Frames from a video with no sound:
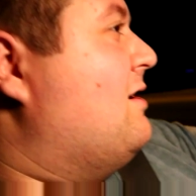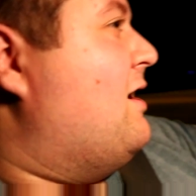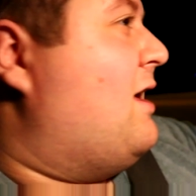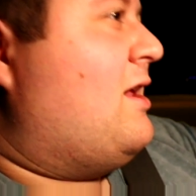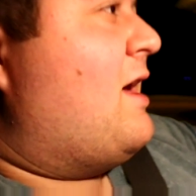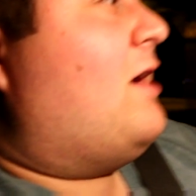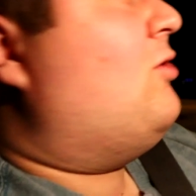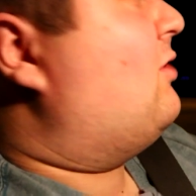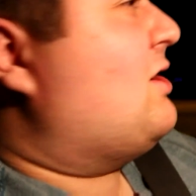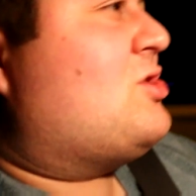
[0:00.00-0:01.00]
Yeah.
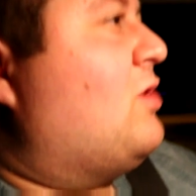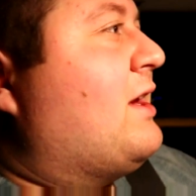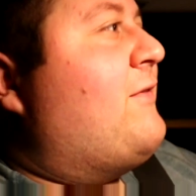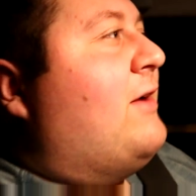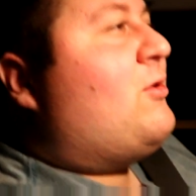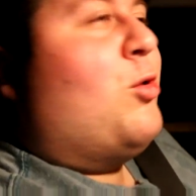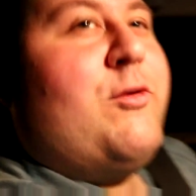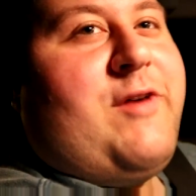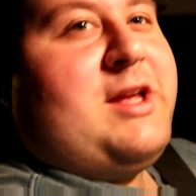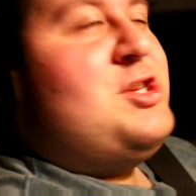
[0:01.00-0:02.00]
I if I go to
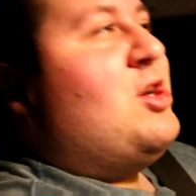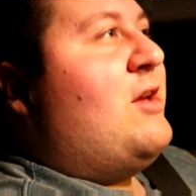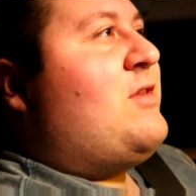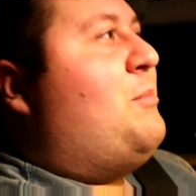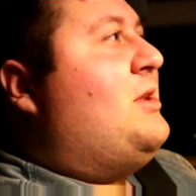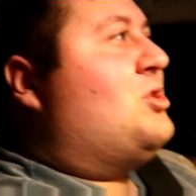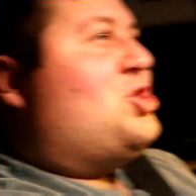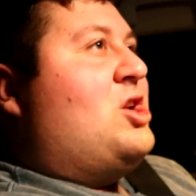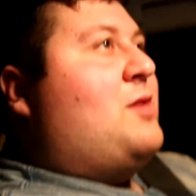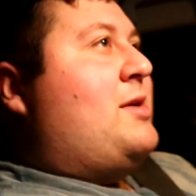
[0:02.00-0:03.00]
fucking jail after I beat the
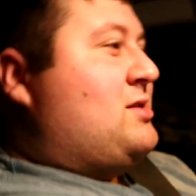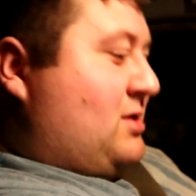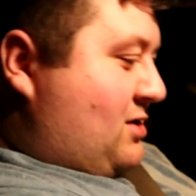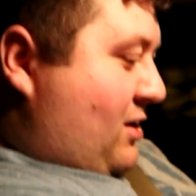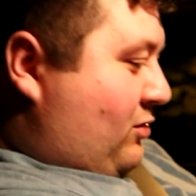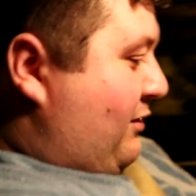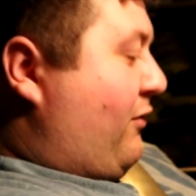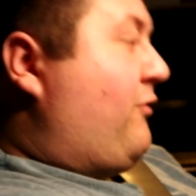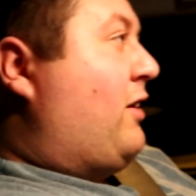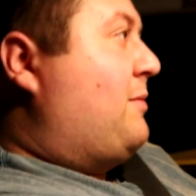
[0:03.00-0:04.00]
shit out of my sister, I don't give a
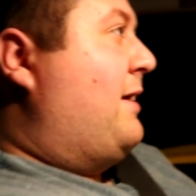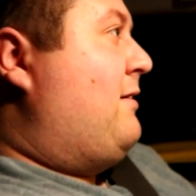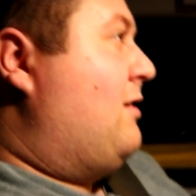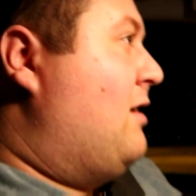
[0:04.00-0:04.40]
fuck, man.